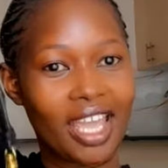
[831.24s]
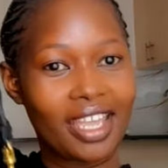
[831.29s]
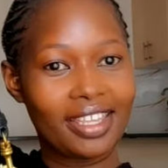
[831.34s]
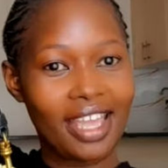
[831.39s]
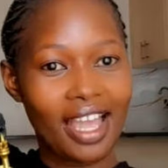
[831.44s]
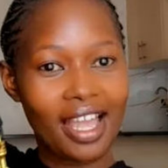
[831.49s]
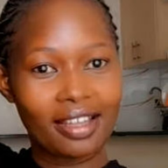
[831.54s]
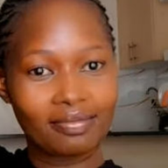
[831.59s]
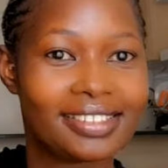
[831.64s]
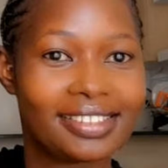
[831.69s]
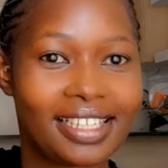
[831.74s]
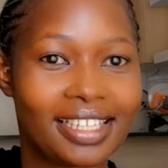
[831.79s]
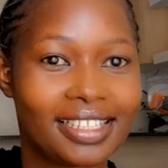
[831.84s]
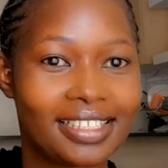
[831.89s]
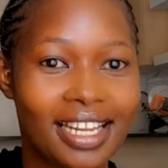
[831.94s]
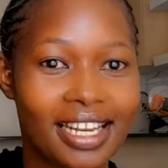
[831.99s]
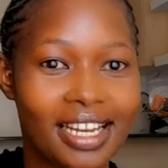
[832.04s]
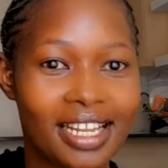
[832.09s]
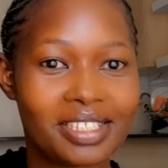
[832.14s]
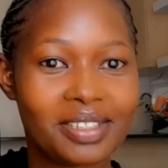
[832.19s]
Yeah,
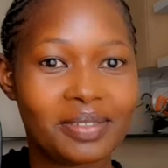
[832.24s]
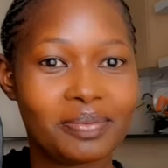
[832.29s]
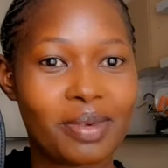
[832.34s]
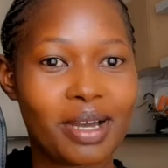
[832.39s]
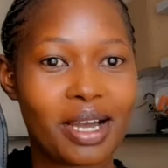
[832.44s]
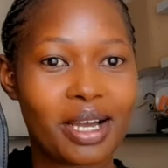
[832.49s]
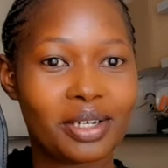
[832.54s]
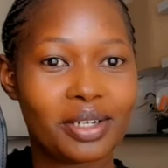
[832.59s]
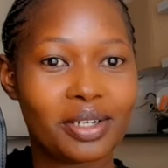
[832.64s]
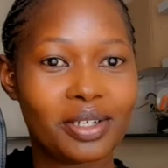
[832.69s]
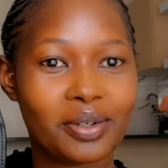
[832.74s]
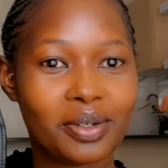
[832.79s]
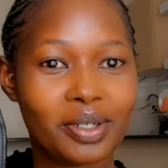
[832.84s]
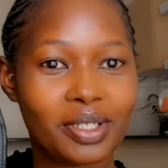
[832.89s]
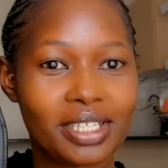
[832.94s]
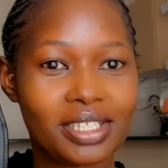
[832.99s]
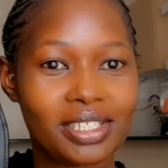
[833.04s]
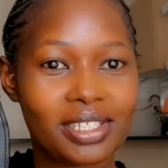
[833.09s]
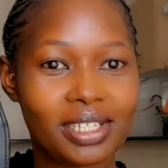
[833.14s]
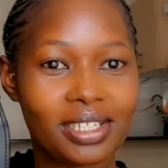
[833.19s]
such a nice bag,
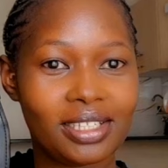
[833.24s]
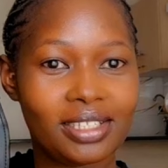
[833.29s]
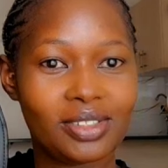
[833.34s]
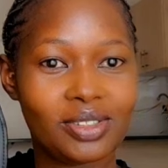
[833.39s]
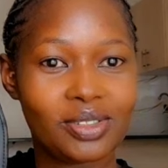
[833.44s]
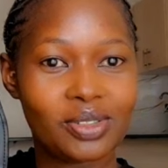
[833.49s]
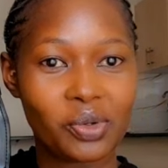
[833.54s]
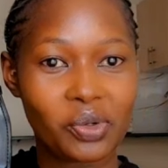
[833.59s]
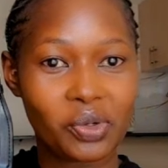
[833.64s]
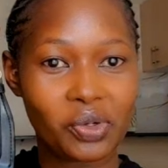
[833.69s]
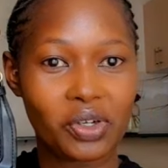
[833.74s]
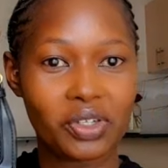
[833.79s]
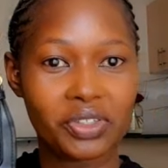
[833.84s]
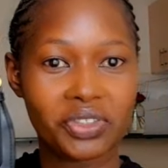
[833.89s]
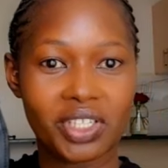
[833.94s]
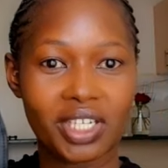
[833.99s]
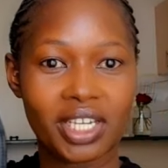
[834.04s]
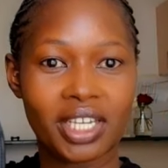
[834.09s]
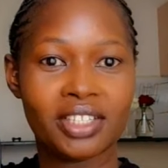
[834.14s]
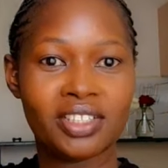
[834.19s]
honestly. So
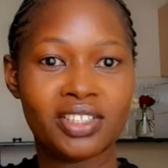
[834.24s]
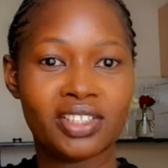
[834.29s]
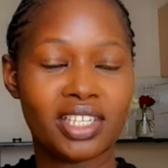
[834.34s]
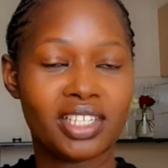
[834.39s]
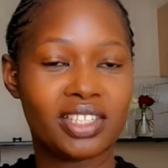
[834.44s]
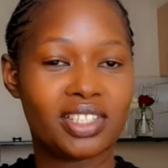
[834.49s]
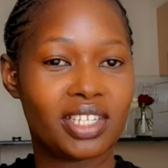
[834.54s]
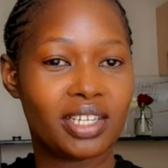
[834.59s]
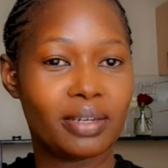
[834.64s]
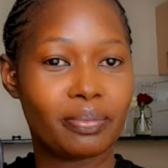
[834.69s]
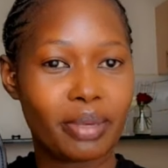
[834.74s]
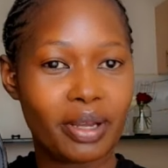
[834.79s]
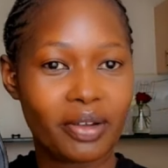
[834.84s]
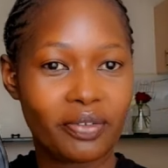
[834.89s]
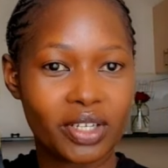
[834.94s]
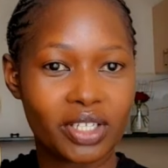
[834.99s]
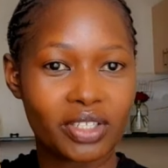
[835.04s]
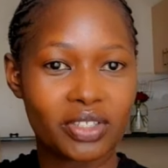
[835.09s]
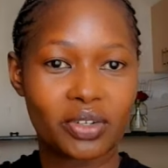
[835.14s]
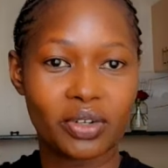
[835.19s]
gorgeous. It's in
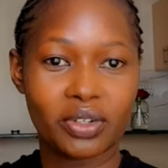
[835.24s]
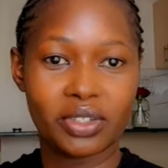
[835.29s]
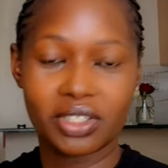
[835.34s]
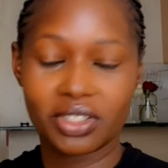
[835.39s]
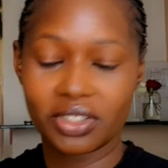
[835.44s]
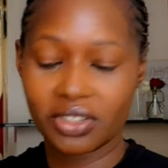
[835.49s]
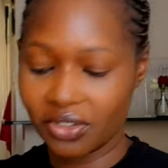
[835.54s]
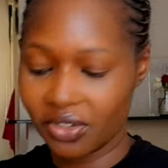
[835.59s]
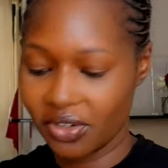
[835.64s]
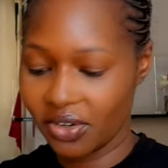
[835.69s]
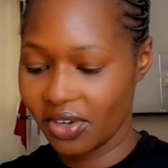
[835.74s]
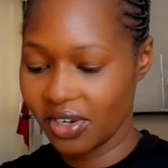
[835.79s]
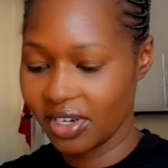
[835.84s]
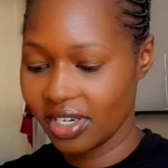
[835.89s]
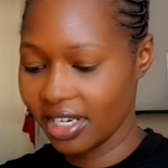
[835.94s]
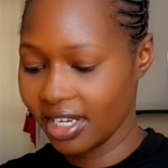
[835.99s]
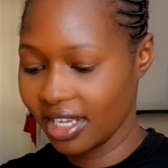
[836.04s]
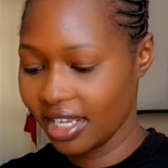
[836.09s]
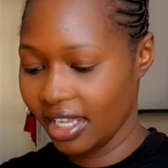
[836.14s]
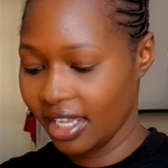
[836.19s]
perfect
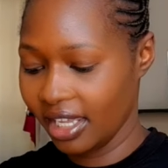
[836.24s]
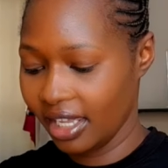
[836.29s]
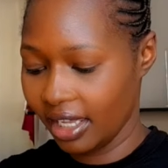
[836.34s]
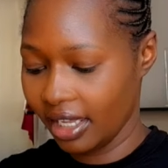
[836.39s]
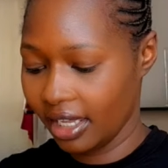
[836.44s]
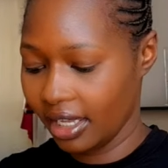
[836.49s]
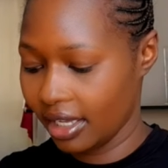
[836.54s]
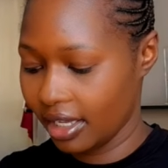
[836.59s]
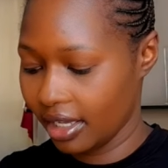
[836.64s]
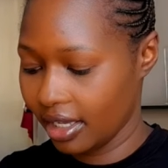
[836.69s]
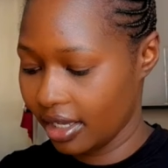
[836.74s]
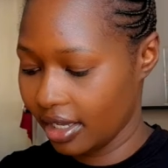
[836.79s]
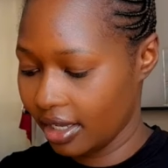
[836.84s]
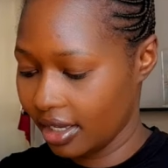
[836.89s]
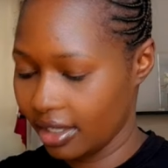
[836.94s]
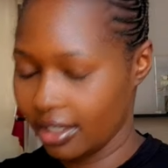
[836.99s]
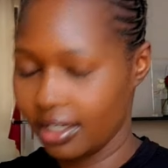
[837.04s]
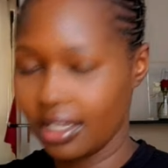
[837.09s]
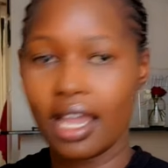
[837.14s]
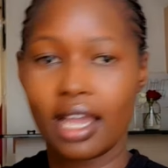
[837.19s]
condition.
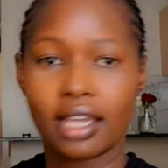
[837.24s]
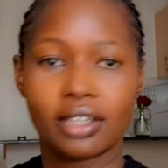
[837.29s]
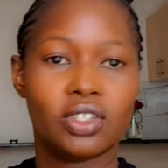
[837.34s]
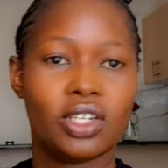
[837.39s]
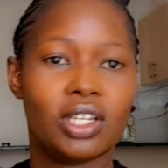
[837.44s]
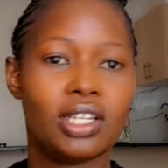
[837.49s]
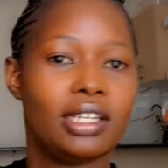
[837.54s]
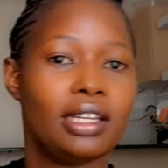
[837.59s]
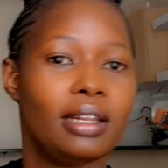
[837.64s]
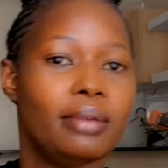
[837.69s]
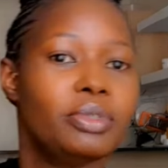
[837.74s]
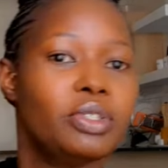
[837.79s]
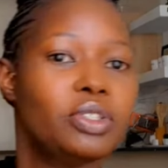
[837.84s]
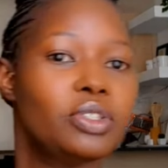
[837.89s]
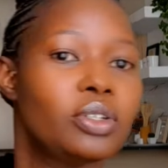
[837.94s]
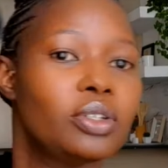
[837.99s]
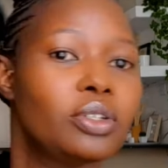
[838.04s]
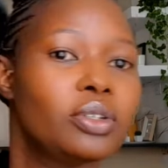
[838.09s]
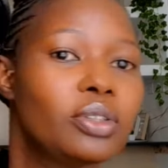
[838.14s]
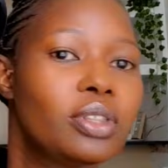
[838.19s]
And yeah, actually, let me
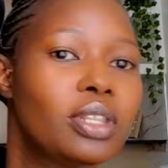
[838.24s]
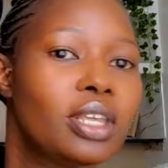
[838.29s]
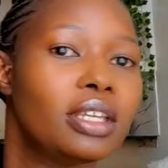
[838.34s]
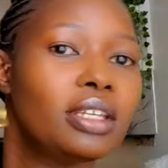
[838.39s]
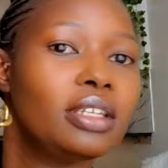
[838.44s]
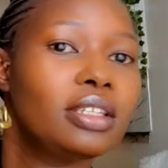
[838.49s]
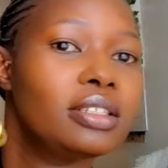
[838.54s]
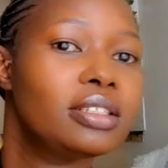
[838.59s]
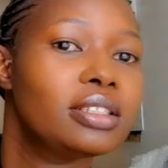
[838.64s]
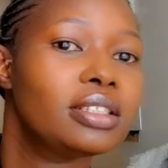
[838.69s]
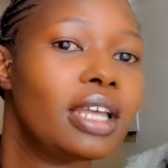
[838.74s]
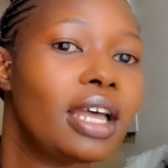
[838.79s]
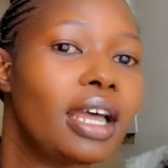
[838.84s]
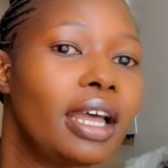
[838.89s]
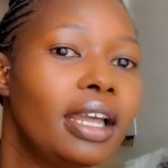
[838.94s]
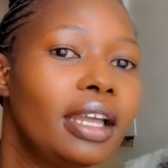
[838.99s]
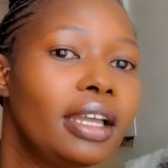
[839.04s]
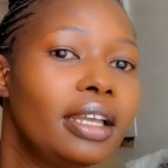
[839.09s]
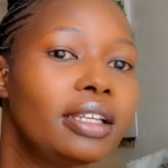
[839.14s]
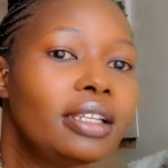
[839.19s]
show you the
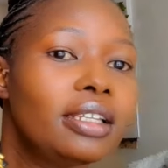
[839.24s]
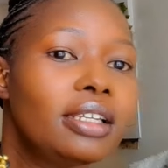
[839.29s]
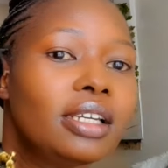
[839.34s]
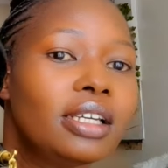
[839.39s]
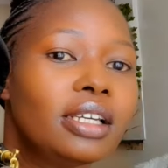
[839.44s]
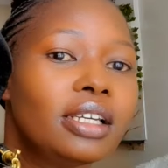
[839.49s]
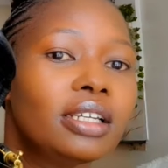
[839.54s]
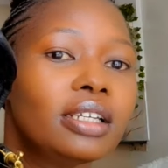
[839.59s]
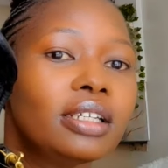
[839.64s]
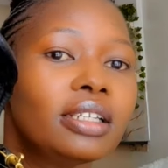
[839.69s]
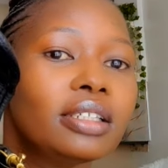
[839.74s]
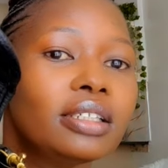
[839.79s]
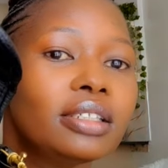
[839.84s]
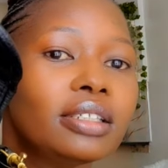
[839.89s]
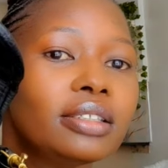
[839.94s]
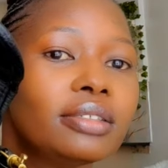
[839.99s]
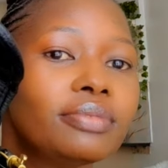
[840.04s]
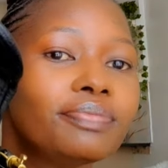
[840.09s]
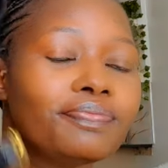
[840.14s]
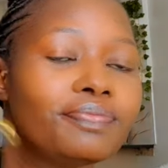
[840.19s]
inside.
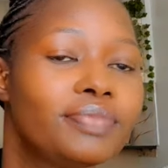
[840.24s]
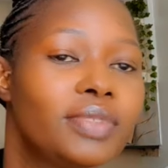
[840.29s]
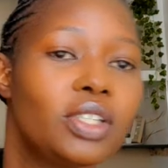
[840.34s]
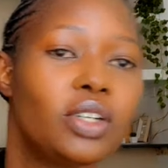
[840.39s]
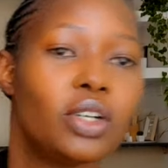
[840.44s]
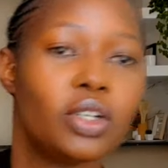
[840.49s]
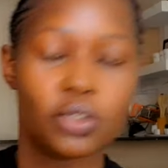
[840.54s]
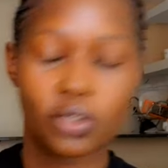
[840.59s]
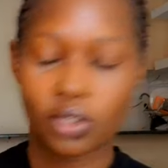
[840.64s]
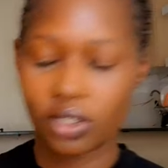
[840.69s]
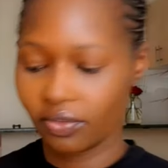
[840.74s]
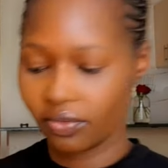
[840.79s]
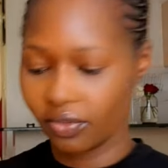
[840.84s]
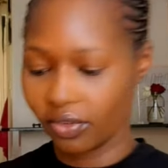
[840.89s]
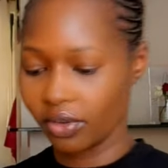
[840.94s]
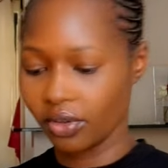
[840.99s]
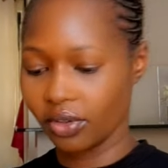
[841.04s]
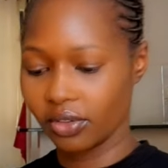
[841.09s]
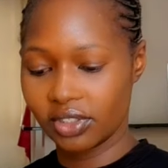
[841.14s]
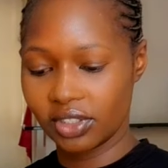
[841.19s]
You got to
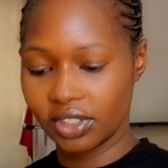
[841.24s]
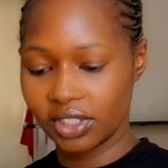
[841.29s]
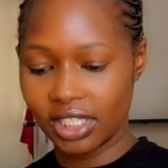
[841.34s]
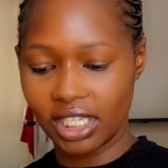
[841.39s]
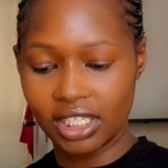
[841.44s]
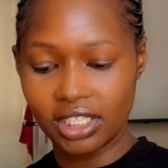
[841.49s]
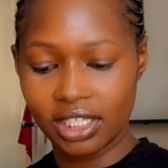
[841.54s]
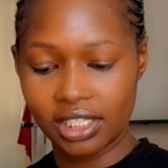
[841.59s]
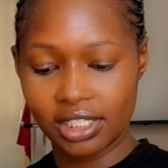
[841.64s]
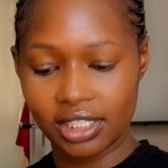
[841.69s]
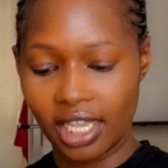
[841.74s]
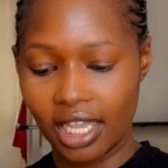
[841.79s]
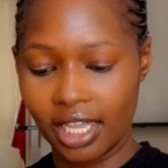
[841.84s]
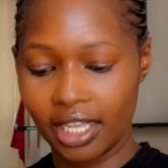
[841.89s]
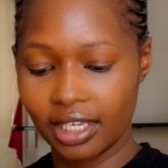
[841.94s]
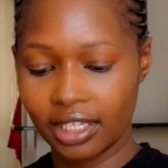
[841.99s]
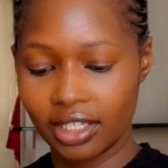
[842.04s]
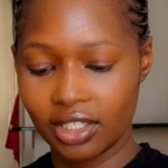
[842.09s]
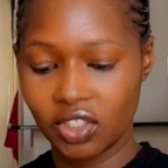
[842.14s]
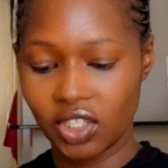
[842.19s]
evolve. Such a
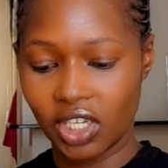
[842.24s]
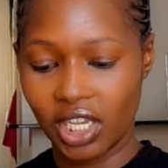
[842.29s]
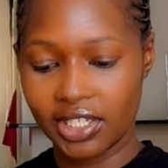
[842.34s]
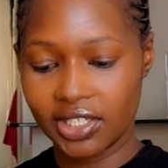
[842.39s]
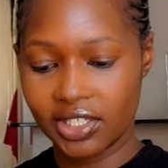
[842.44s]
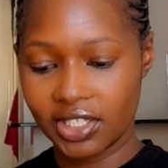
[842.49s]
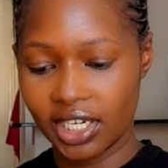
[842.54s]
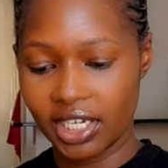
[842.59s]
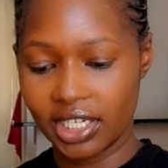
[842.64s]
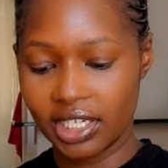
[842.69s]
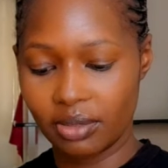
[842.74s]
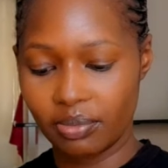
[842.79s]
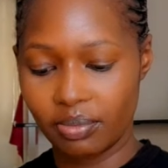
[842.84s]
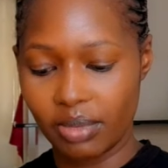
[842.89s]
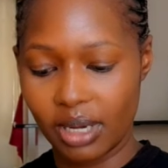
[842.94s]
stylish and trendy